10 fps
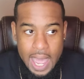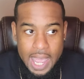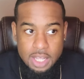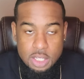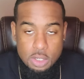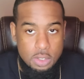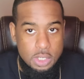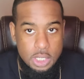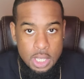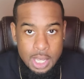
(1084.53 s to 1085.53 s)
I
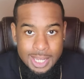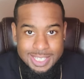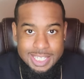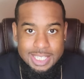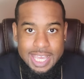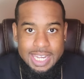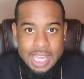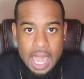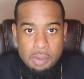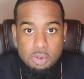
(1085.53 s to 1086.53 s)
literally took that
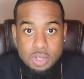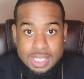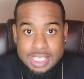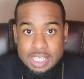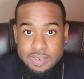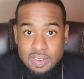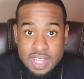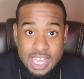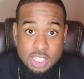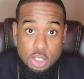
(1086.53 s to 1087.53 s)
gamble and see that was
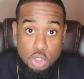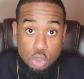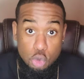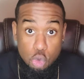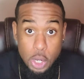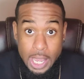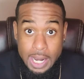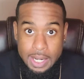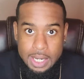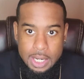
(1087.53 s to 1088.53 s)
actually true.
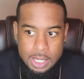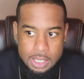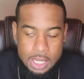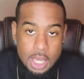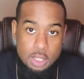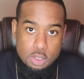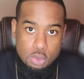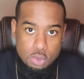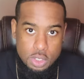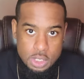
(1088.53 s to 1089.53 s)
And yeah,
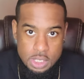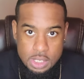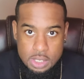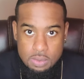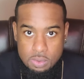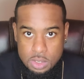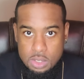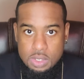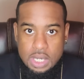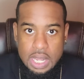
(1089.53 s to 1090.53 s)
you see the
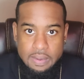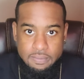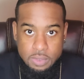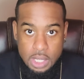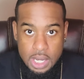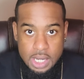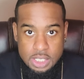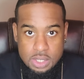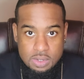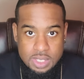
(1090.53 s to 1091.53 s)
result that I've done.
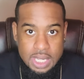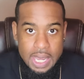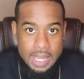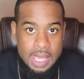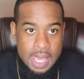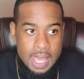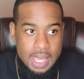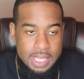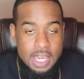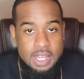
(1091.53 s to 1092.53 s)
So it's like,
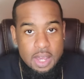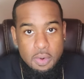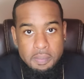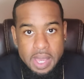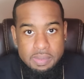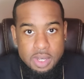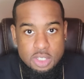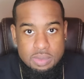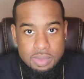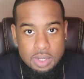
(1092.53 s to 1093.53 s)
yeah, that would make me
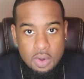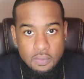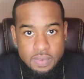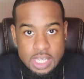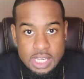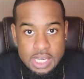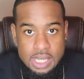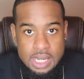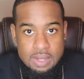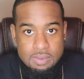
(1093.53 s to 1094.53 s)
ultimately go
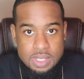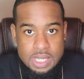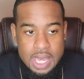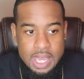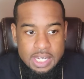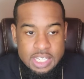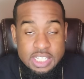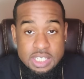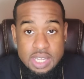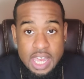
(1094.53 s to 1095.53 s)
vegan. It was like,
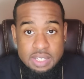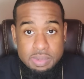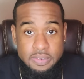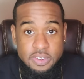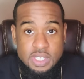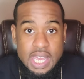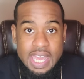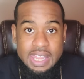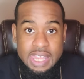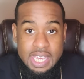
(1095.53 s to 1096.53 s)
this is actually beneficial.
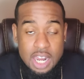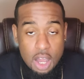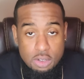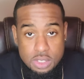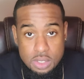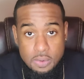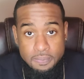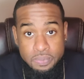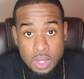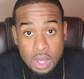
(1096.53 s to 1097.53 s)
And then
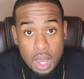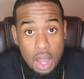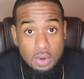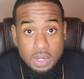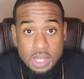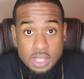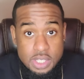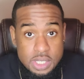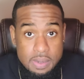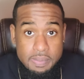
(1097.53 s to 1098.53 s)
also, on another
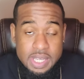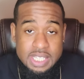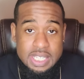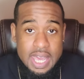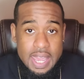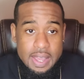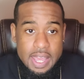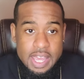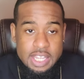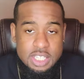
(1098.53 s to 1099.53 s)
tip, it's like,
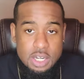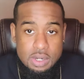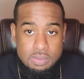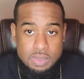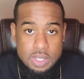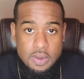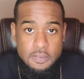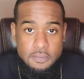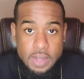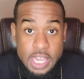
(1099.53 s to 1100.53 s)
in terms
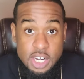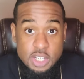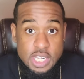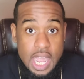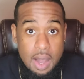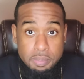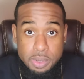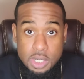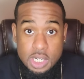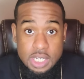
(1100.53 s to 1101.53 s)
of energy
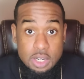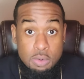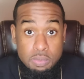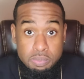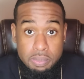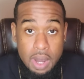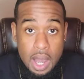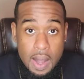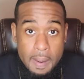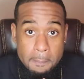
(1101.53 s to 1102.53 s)
output,
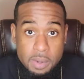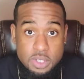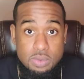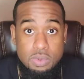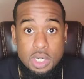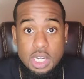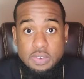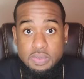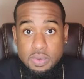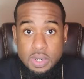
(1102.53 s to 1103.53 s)
muscle
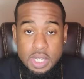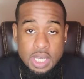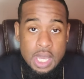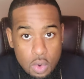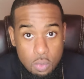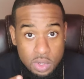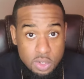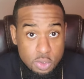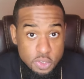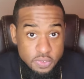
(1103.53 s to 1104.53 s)
recovery,
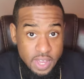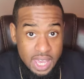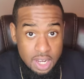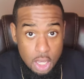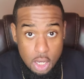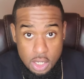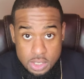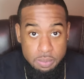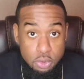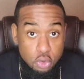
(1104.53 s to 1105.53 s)
reduced fat loss,
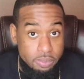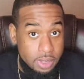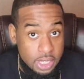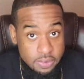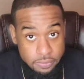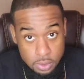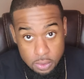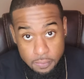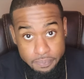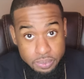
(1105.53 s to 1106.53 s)
improved blood
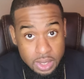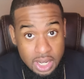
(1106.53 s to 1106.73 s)
flow,